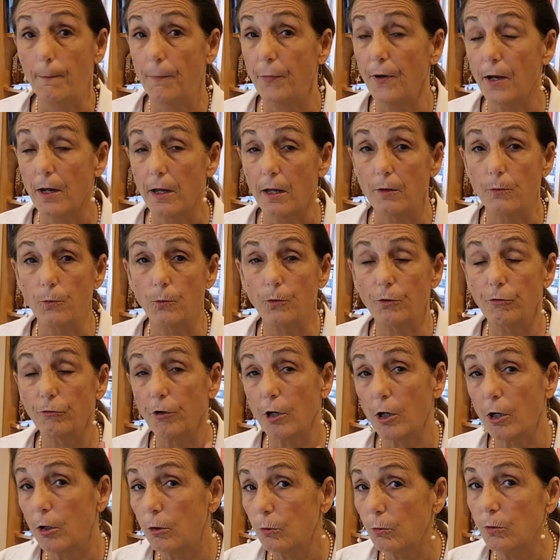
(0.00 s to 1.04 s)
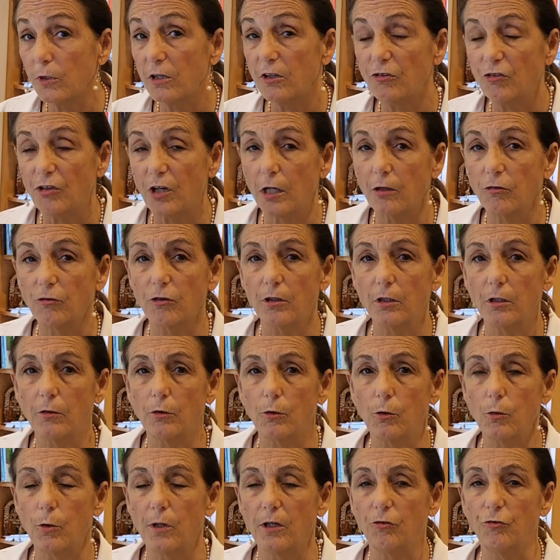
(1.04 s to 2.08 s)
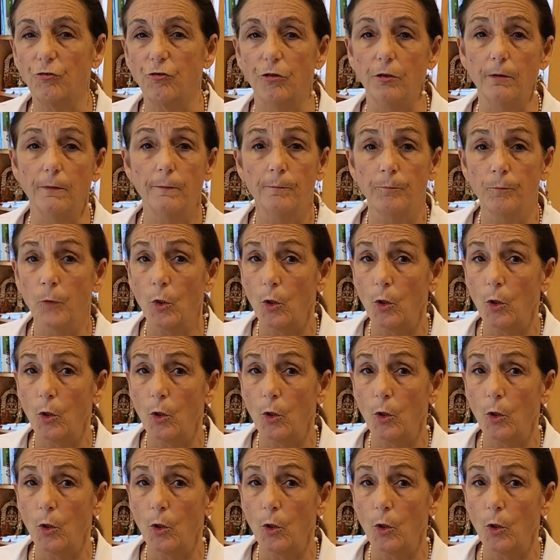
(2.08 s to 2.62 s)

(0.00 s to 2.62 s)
But we're always asking the question,